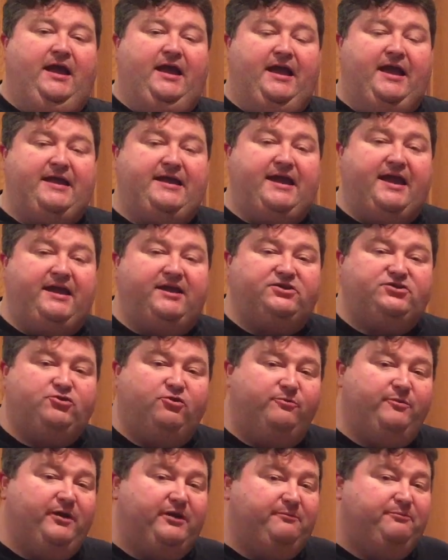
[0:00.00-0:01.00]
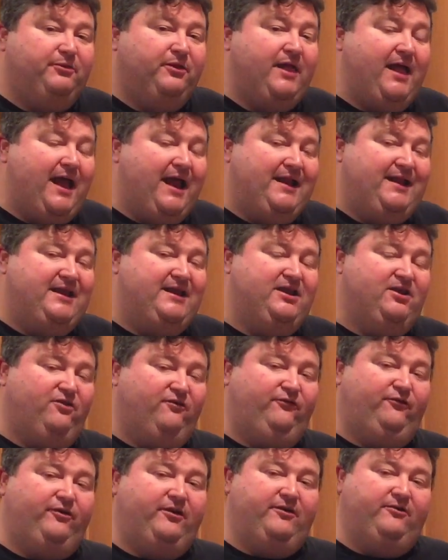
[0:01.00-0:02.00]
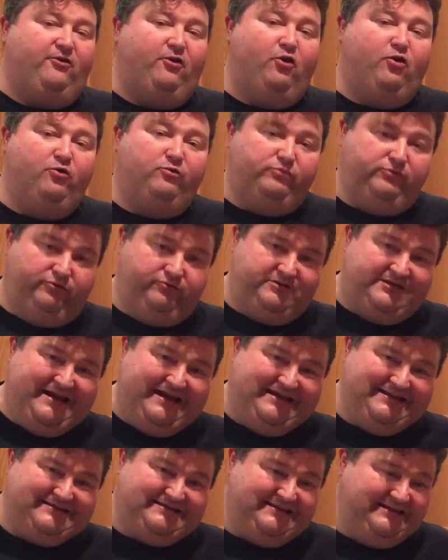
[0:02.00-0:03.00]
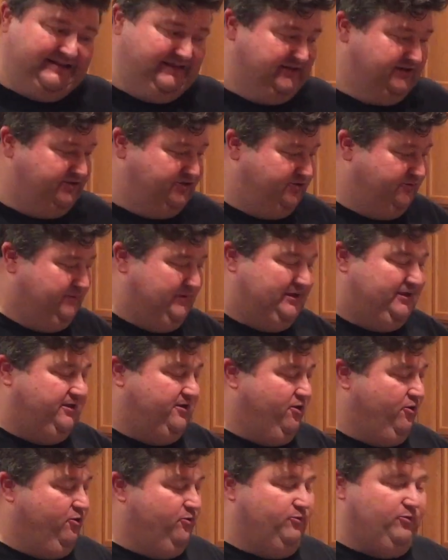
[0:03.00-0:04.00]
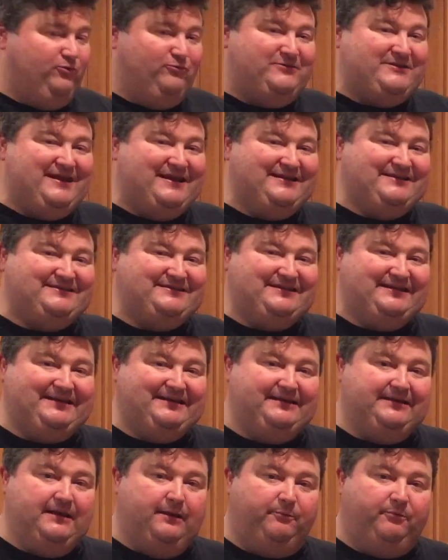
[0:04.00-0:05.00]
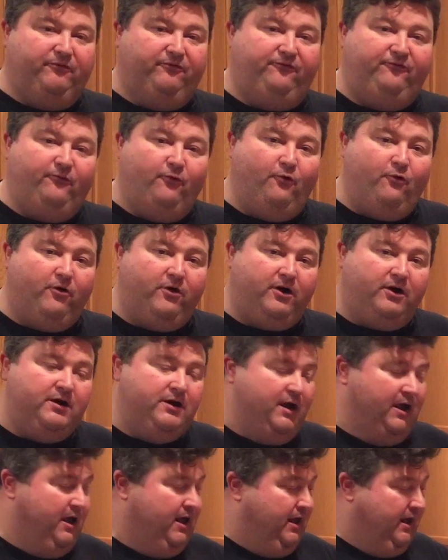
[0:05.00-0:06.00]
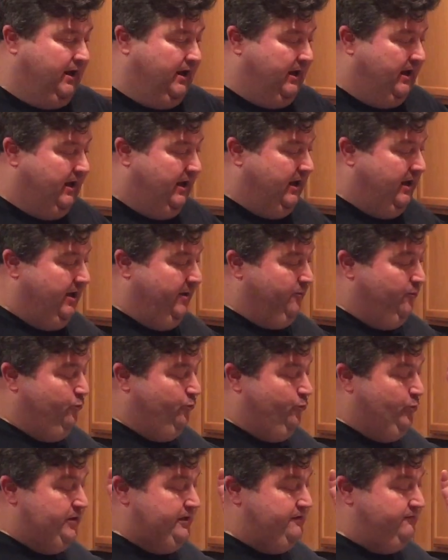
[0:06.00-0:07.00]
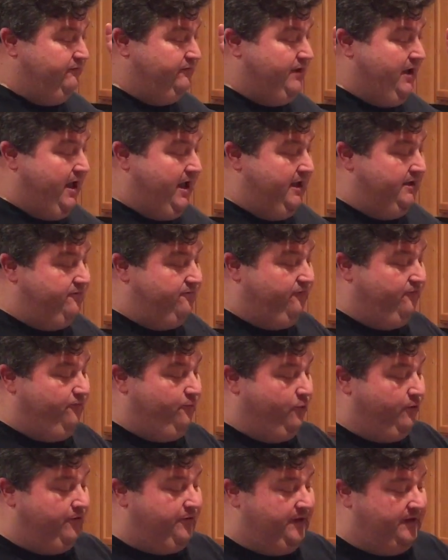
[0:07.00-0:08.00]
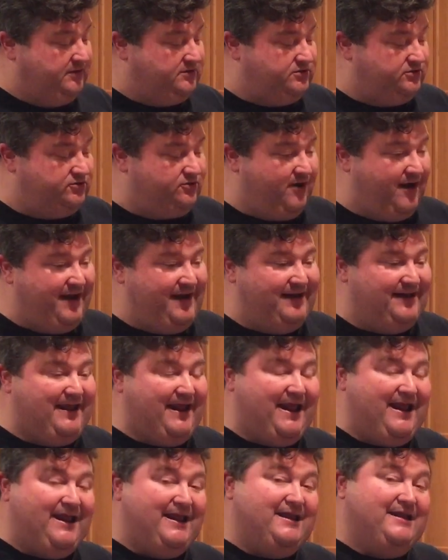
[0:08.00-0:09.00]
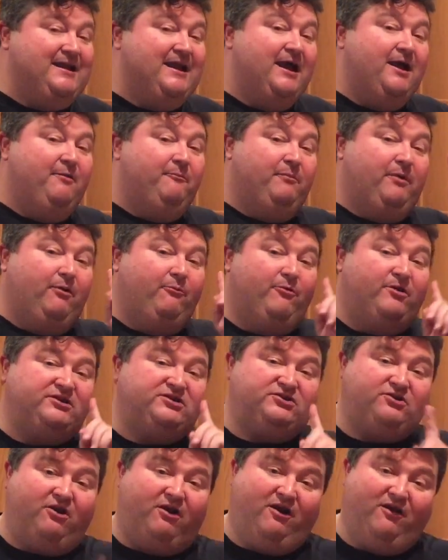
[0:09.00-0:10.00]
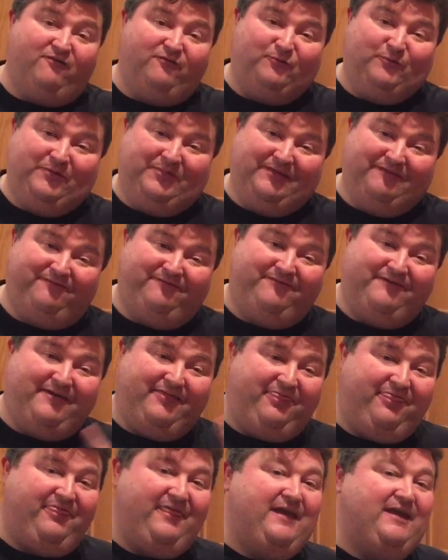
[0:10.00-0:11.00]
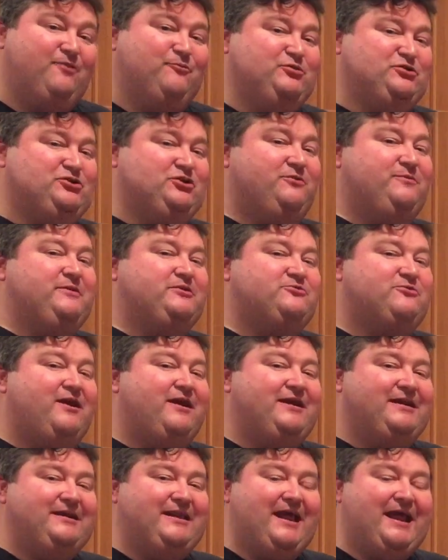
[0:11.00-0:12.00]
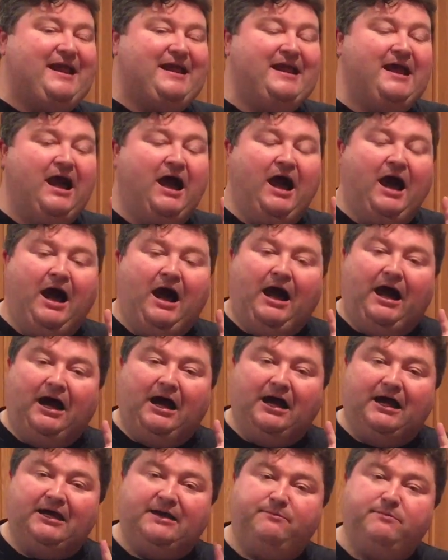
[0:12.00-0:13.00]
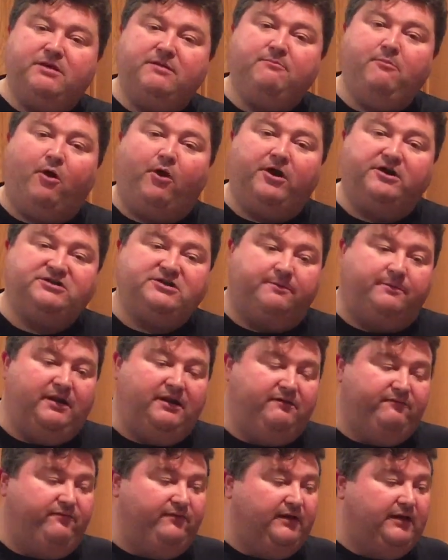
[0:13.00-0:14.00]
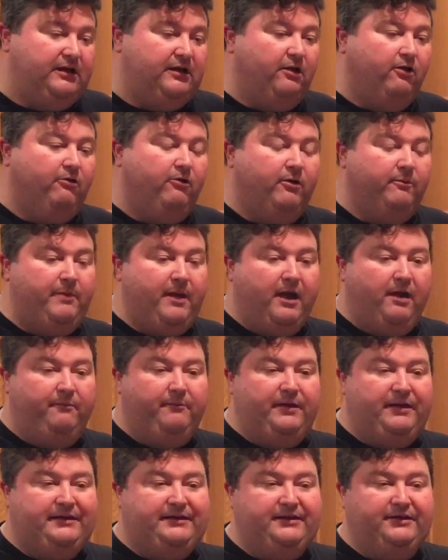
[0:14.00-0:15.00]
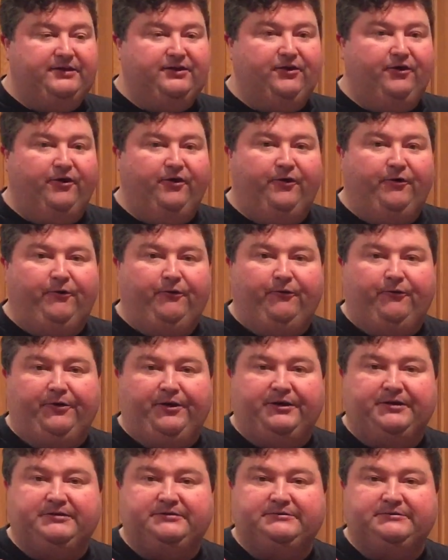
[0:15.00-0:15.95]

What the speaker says: Hey gang, it's your buddy Platt here for another Homebrew Tasting. This should be Homebrew Tasting number 4. We have got 4 things to try today, but I want to start off with the 5th thing we should have been trying today. In mid-March, I made a video about making your own